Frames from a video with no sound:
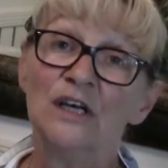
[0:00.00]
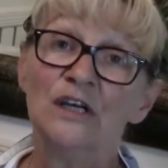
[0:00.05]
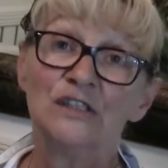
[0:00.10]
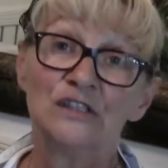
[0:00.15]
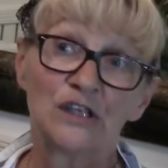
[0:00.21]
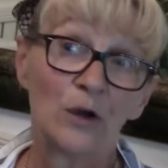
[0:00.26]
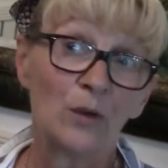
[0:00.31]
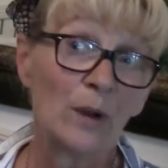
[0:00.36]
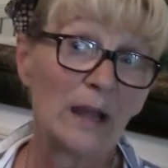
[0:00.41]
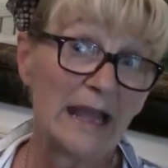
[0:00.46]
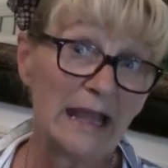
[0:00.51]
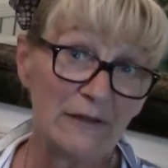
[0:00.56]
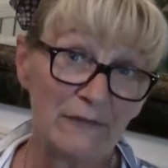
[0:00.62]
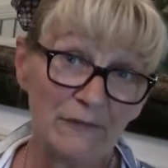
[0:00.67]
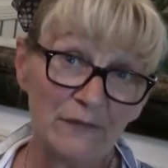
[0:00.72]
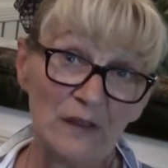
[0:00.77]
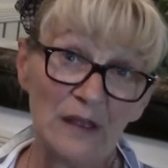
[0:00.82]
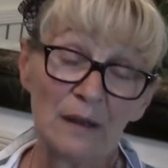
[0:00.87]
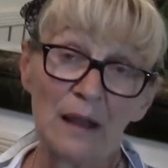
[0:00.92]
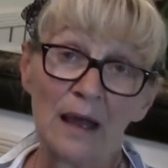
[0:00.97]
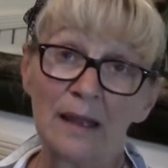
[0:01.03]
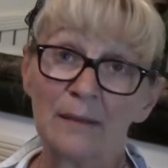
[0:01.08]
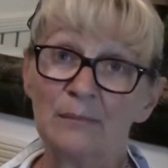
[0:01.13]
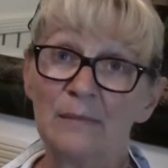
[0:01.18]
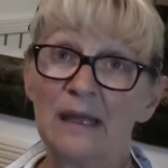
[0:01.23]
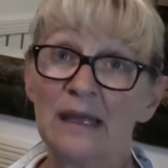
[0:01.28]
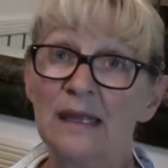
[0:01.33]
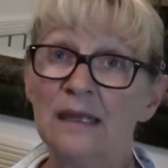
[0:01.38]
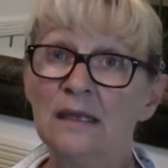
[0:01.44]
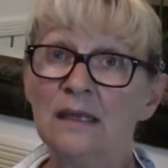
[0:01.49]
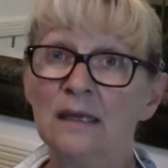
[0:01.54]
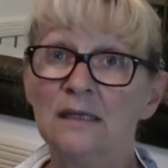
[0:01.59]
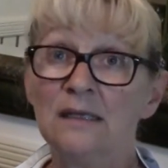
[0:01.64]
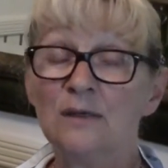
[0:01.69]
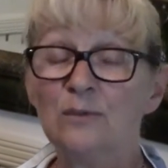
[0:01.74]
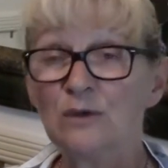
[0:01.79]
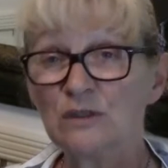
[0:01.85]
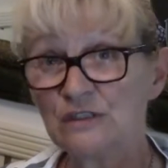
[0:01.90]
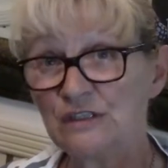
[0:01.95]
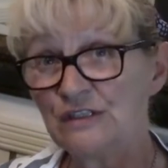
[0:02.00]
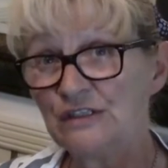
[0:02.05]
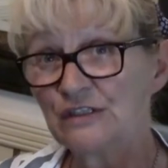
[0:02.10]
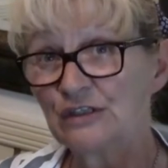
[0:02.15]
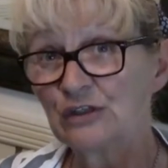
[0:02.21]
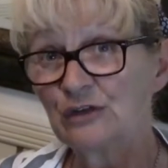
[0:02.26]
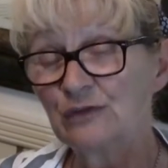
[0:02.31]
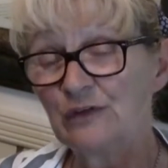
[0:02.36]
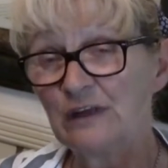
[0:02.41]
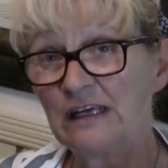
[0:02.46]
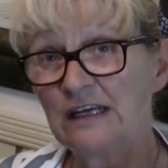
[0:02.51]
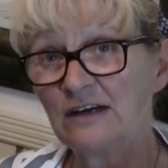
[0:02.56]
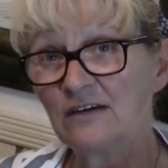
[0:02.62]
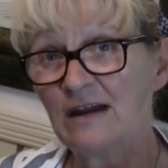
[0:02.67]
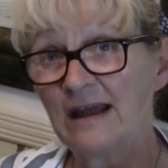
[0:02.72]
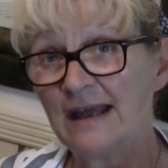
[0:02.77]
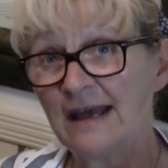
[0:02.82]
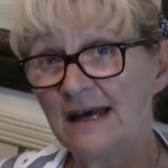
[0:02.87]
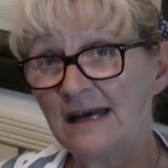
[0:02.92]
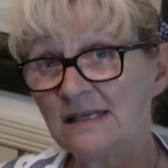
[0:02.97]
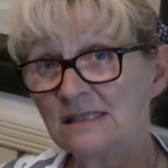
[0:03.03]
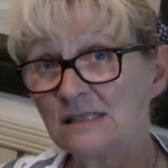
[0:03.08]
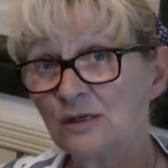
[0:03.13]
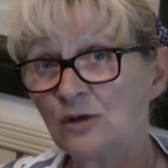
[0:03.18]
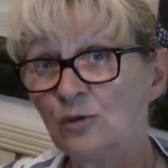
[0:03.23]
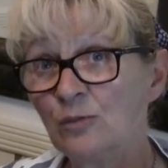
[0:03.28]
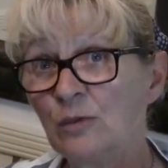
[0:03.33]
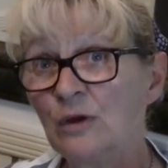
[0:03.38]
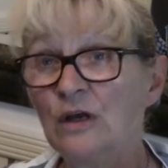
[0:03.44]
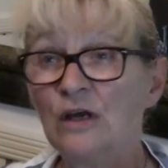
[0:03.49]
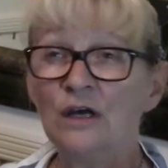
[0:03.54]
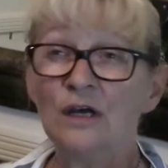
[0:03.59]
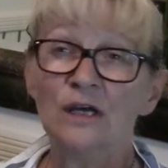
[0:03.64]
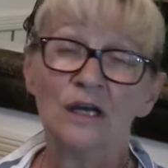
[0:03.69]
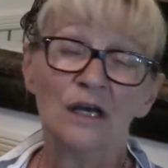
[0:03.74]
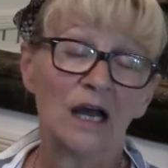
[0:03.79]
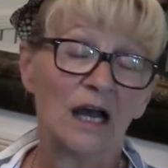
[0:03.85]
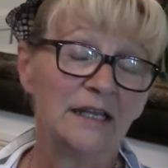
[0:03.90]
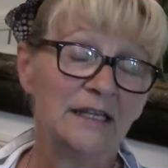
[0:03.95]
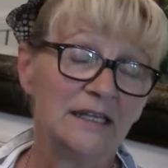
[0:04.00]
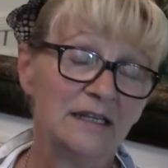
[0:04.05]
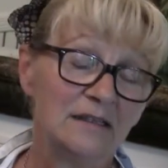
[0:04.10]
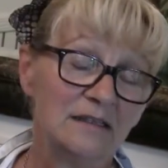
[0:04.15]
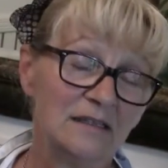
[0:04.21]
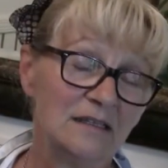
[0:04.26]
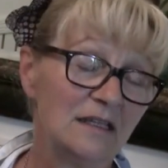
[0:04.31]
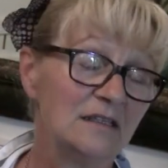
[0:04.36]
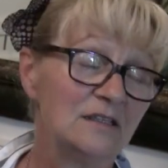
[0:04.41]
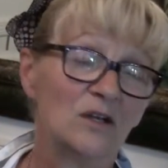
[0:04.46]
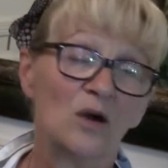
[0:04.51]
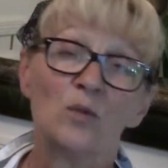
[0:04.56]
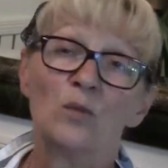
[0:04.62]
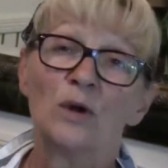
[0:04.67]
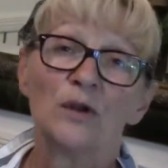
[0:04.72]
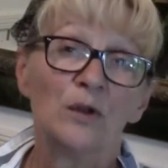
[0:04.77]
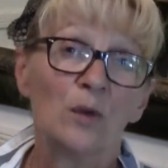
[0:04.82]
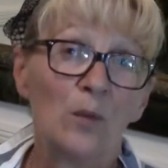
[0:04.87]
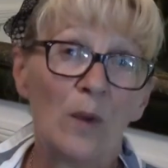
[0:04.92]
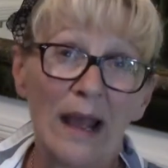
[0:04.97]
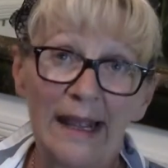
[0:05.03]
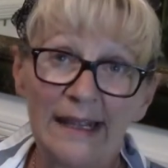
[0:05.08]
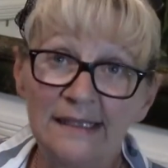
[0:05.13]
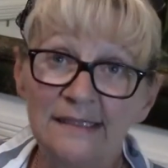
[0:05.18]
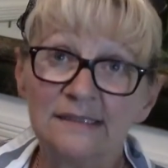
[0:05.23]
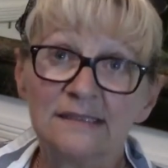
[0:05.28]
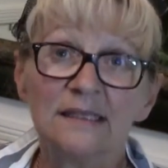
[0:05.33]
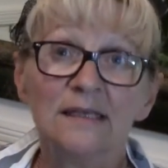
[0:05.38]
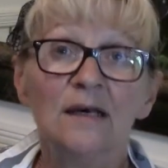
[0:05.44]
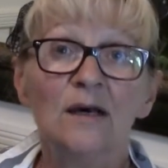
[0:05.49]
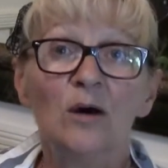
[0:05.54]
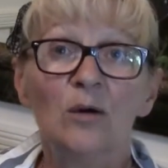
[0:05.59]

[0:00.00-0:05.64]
So if you're like me and you're wanting to cover your grey hairs up and you don't want to wait,